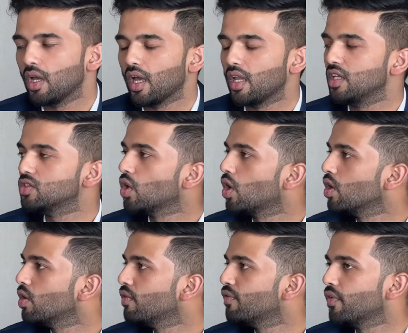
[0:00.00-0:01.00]
any sort
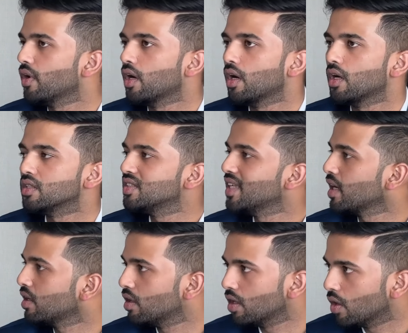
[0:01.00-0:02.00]
of
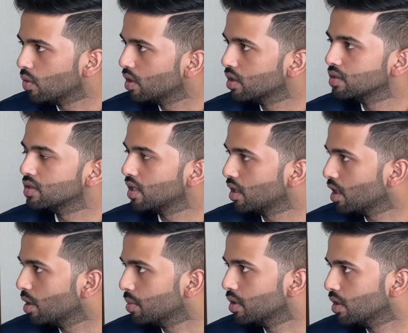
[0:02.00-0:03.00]
sector downturns that
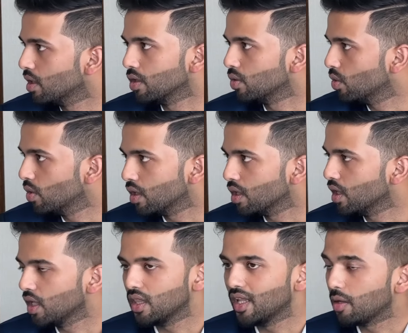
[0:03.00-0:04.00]
come in,
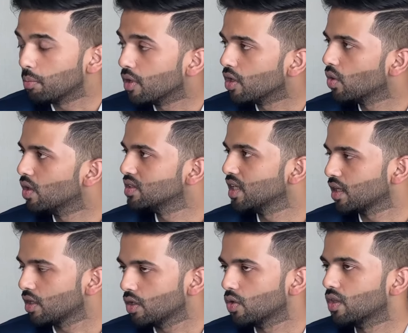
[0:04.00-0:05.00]
in that particular
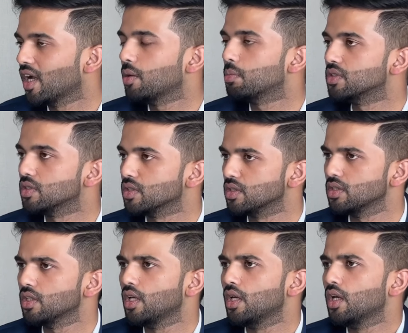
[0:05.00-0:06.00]
sector or that business.
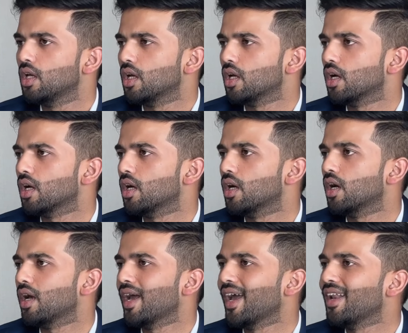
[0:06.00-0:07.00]

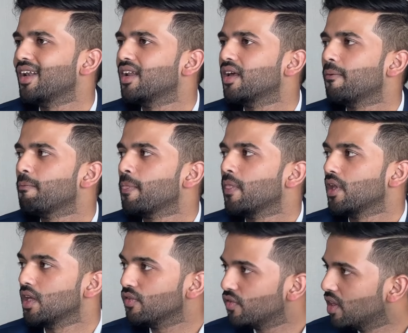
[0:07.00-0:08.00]
And
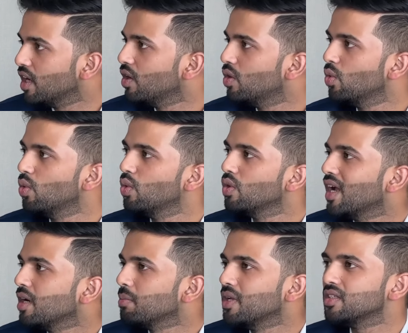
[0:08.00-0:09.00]
if they do,
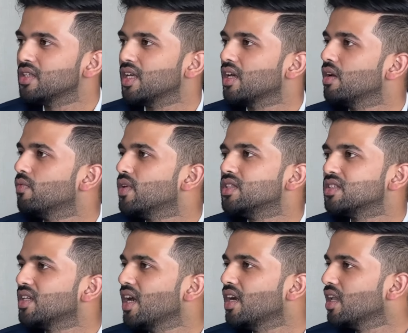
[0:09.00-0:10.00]
that means they can
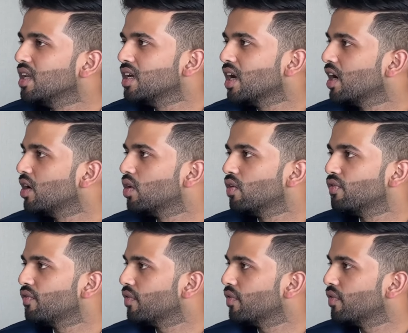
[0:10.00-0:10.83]
withstand any kind of,